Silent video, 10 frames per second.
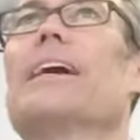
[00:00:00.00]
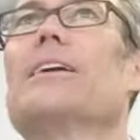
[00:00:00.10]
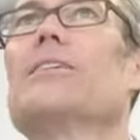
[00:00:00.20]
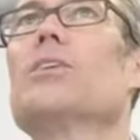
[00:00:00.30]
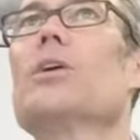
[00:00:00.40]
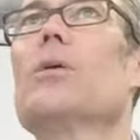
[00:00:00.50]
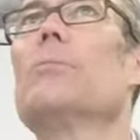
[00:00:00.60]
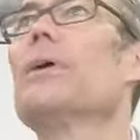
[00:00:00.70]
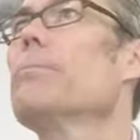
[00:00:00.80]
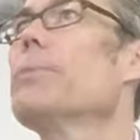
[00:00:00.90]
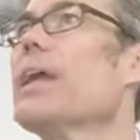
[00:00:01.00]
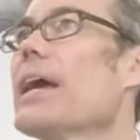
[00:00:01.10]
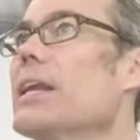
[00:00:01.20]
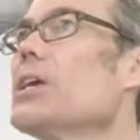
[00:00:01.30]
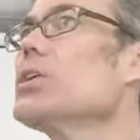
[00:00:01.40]
But
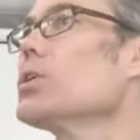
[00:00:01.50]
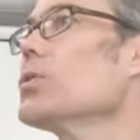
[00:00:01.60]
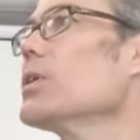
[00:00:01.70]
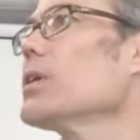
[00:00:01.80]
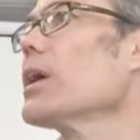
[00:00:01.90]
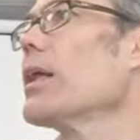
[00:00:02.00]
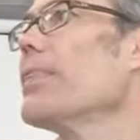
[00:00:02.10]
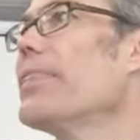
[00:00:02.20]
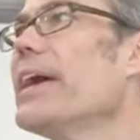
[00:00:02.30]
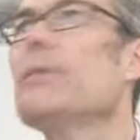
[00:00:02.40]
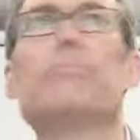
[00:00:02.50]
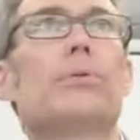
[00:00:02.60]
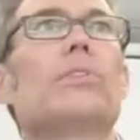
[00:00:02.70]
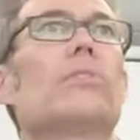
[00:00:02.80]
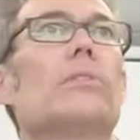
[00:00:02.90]
I knew they
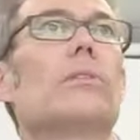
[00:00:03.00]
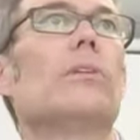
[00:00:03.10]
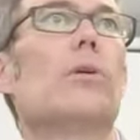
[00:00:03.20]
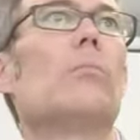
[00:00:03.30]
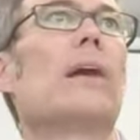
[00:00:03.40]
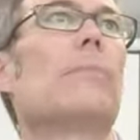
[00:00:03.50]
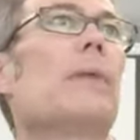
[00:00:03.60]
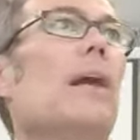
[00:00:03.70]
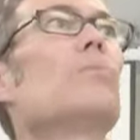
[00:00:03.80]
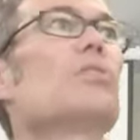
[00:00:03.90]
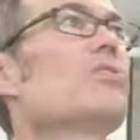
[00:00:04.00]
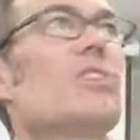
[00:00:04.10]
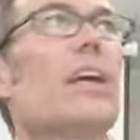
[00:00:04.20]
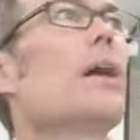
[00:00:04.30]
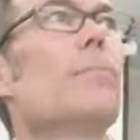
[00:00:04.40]
put, you know, my mom would
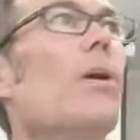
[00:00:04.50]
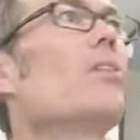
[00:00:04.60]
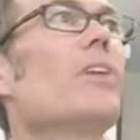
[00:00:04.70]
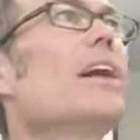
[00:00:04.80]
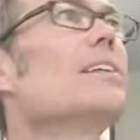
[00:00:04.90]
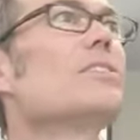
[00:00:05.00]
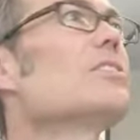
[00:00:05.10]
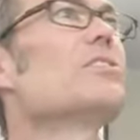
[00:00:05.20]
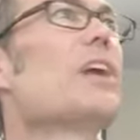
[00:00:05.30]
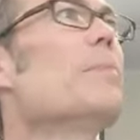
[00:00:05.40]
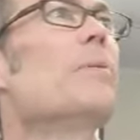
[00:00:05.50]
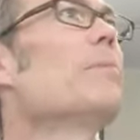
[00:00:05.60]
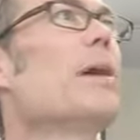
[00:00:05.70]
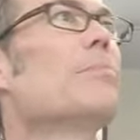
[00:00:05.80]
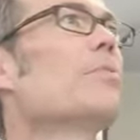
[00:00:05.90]
stay up all night to type a
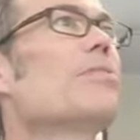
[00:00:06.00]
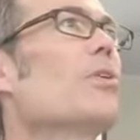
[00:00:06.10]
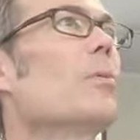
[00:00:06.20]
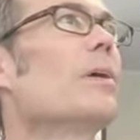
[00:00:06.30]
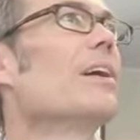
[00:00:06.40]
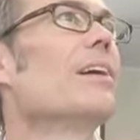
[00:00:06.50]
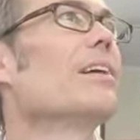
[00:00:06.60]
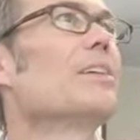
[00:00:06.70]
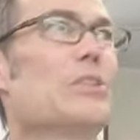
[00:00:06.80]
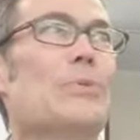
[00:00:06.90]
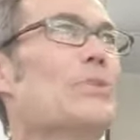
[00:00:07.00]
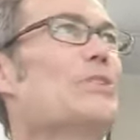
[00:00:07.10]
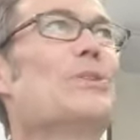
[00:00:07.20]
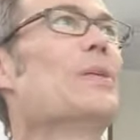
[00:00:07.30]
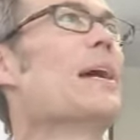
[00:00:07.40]
paper for me because it was
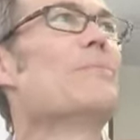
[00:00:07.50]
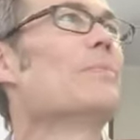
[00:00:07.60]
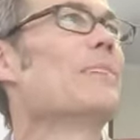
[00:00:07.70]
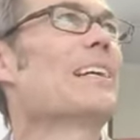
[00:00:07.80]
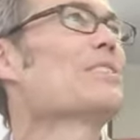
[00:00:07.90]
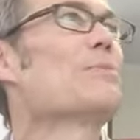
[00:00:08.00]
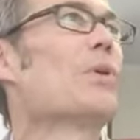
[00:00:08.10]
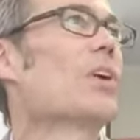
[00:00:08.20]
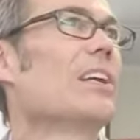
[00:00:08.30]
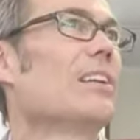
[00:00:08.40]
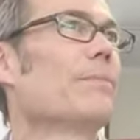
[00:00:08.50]
due that next morning.